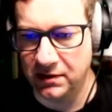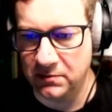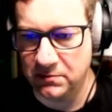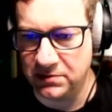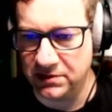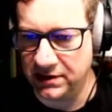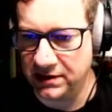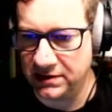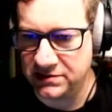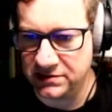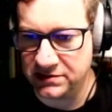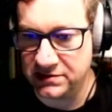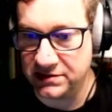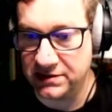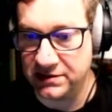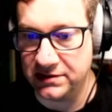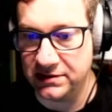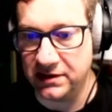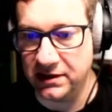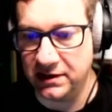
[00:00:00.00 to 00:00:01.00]
But as I
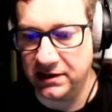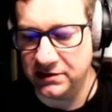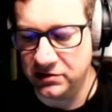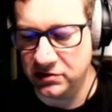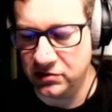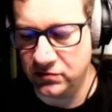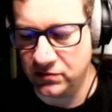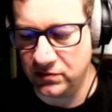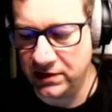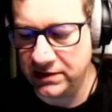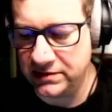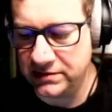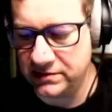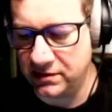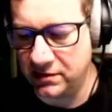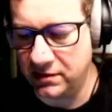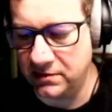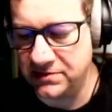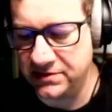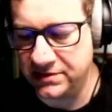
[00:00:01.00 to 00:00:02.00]
said again, great
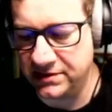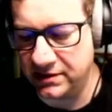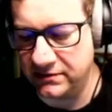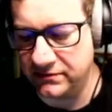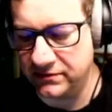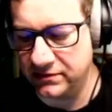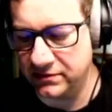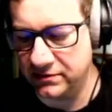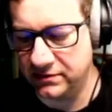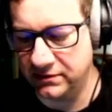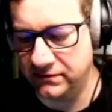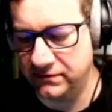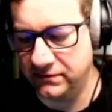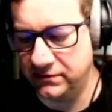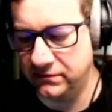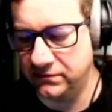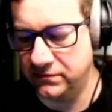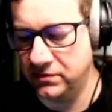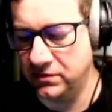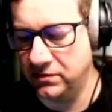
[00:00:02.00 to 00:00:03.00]
time saver if
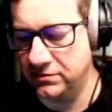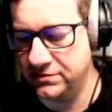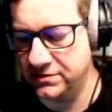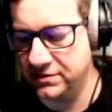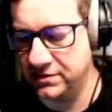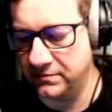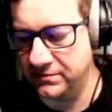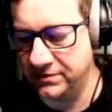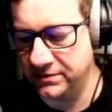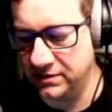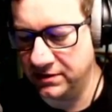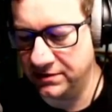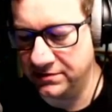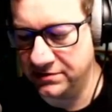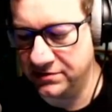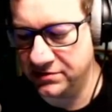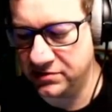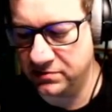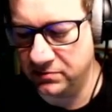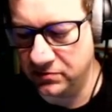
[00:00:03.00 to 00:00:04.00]
you've got something like this
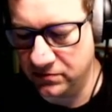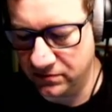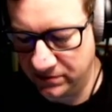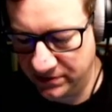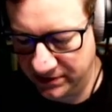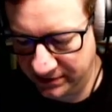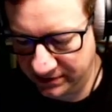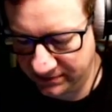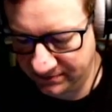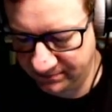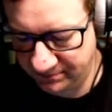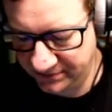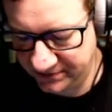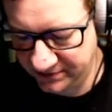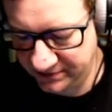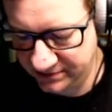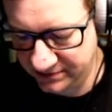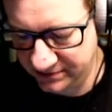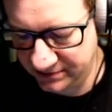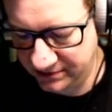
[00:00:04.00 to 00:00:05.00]
small rig.
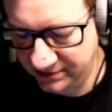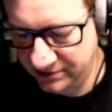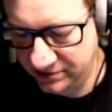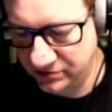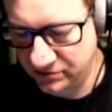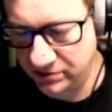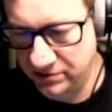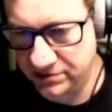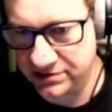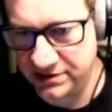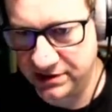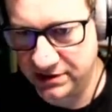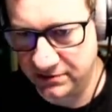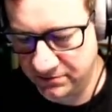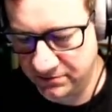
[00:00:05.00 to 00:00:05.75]
It's going to get cross now